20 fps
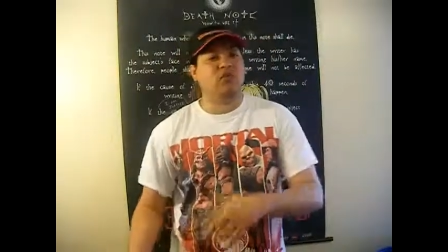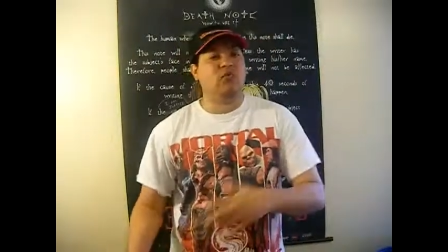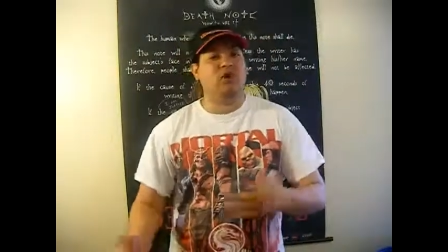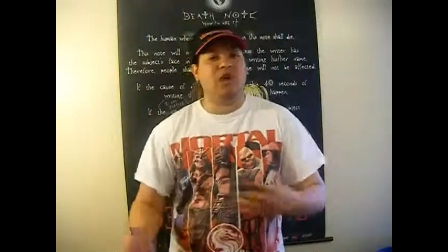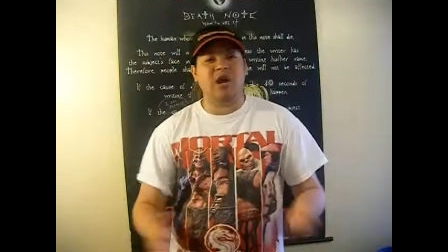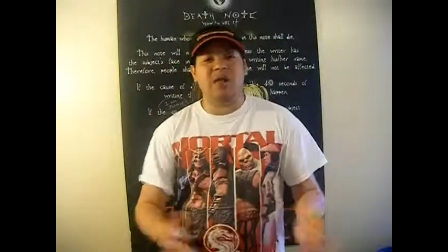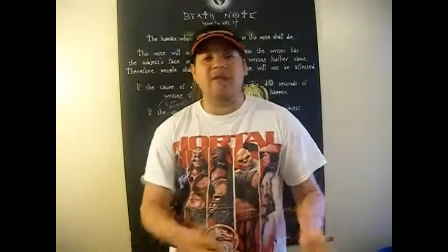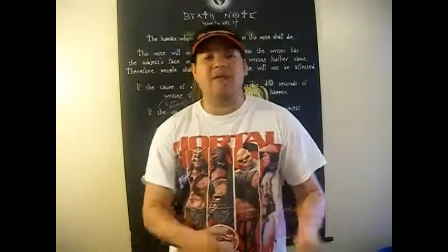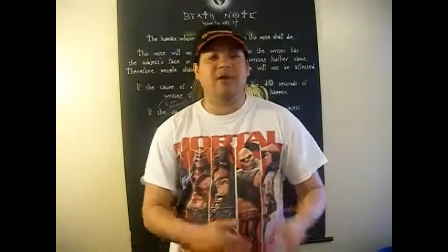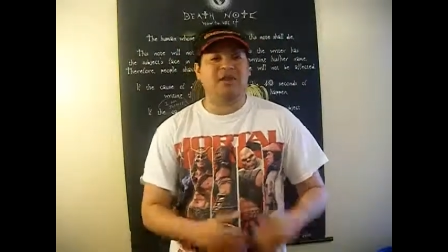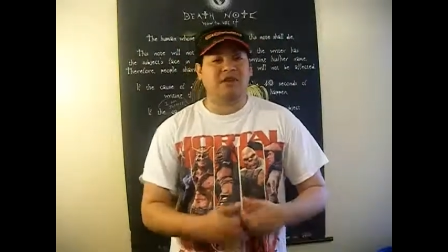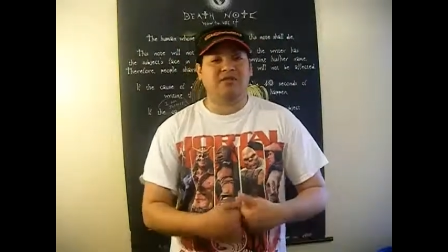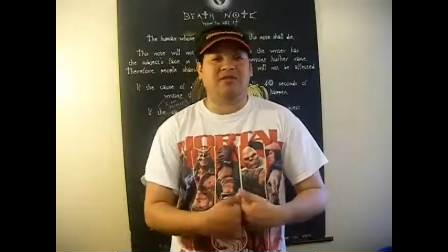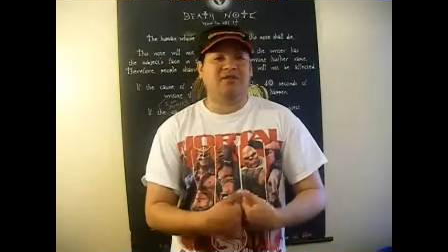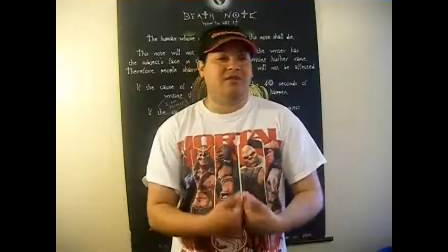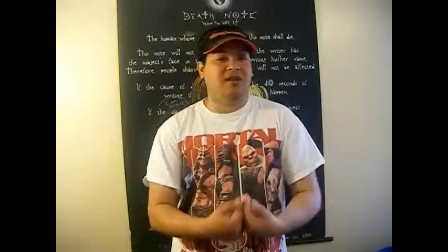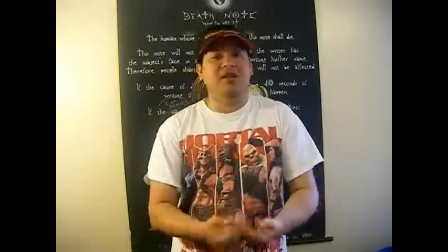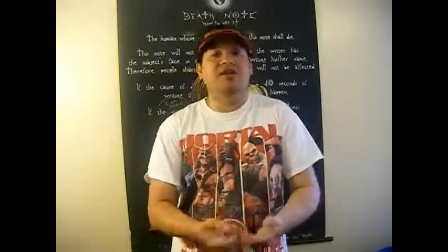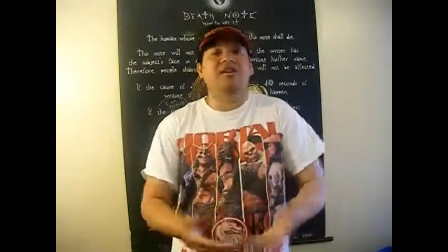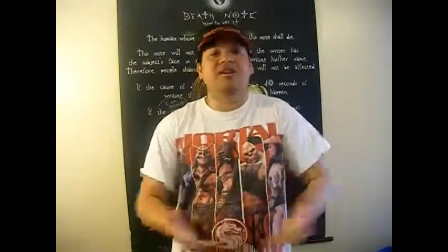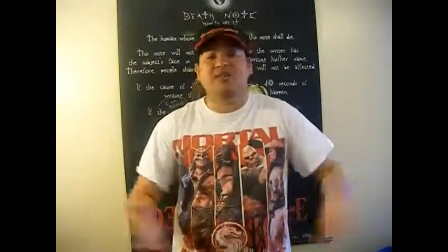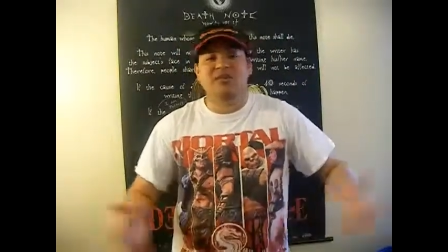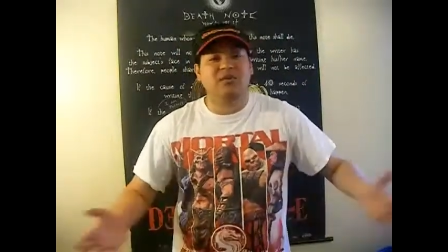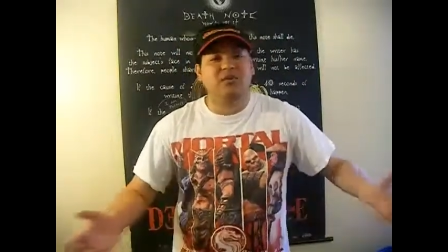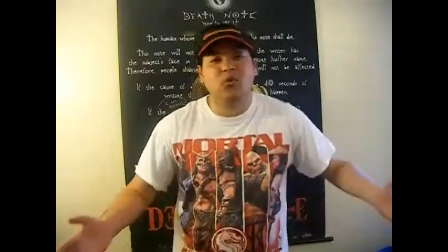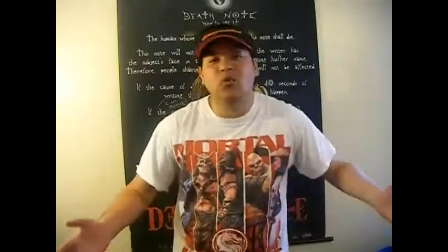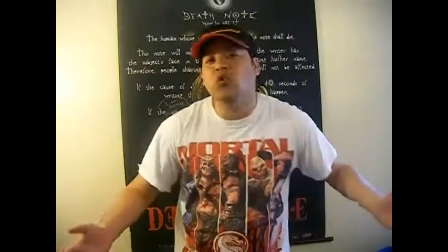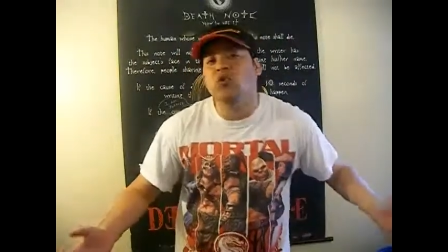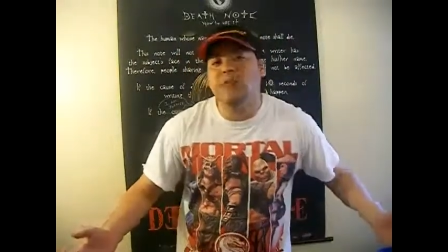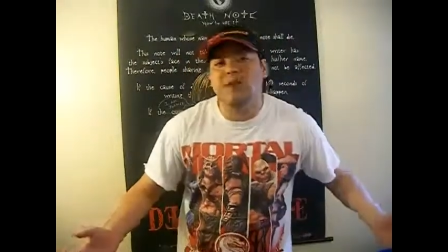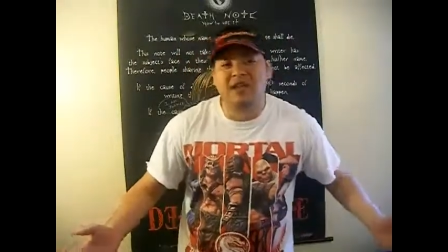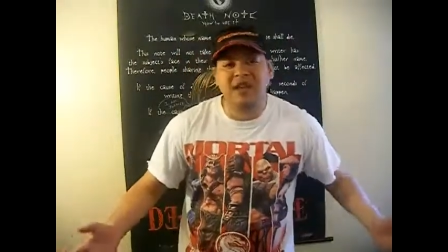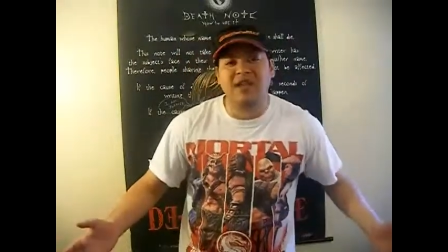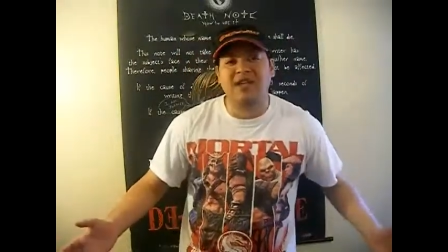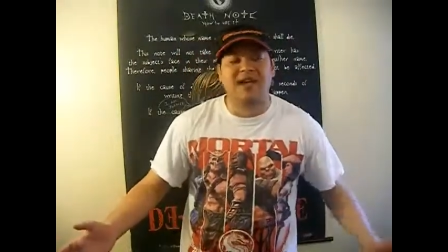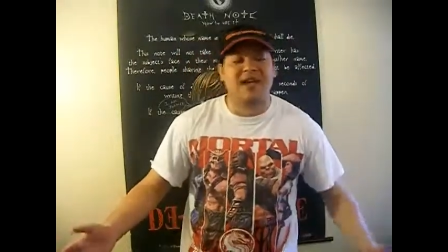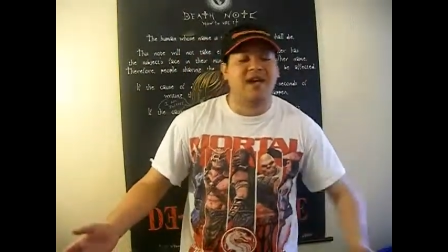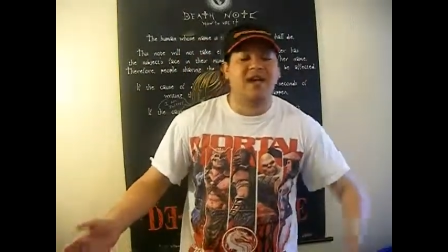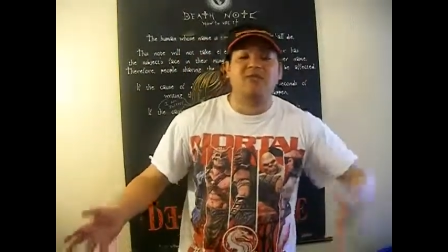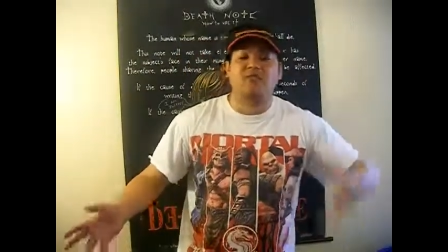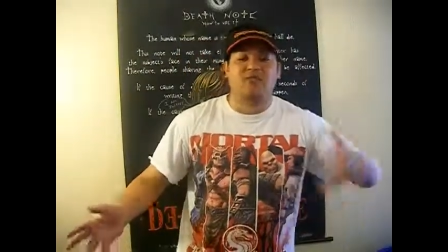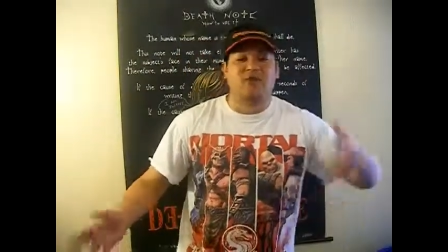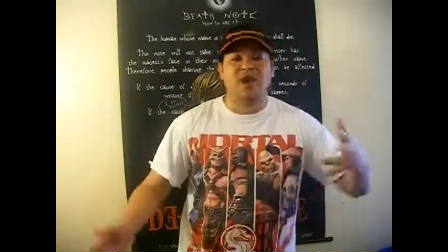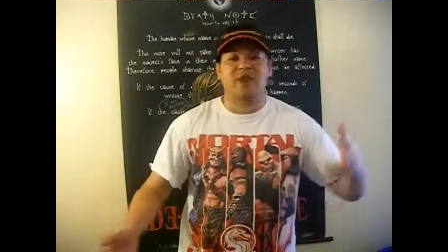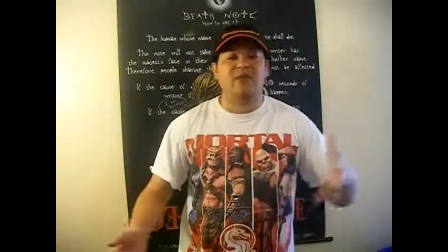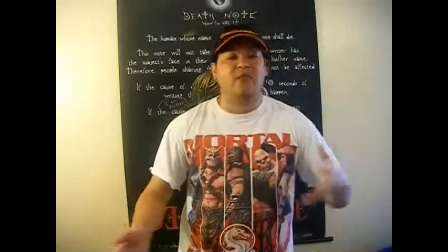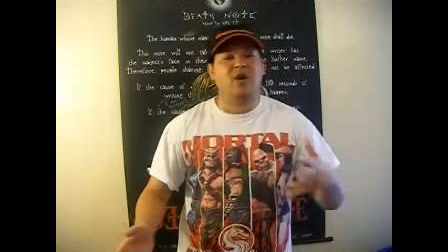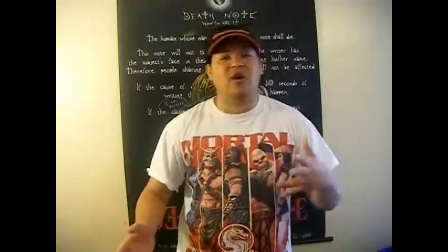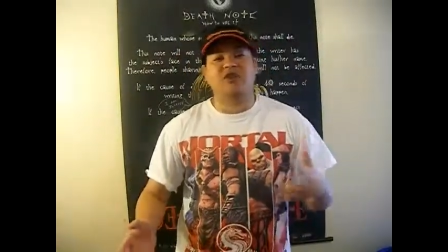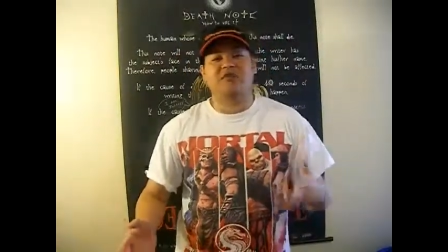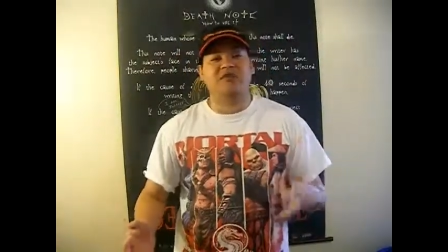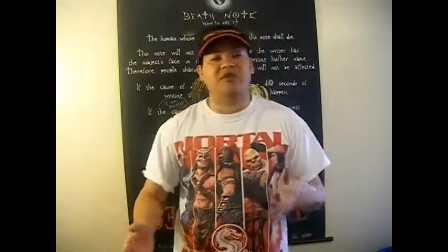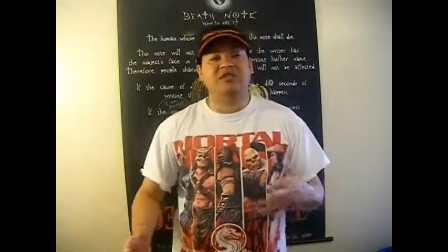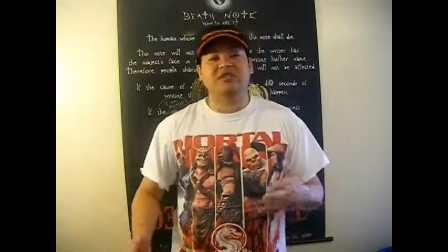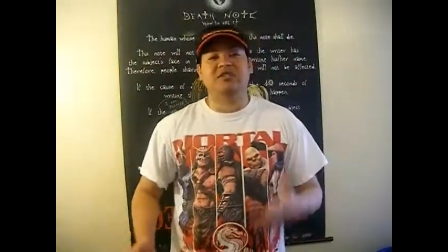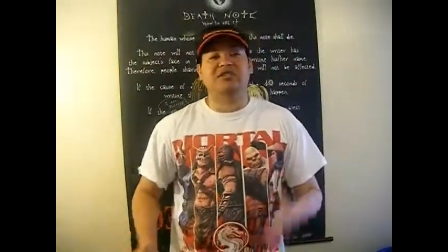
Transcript: or whatever, because it is a movie. They can't cram all this.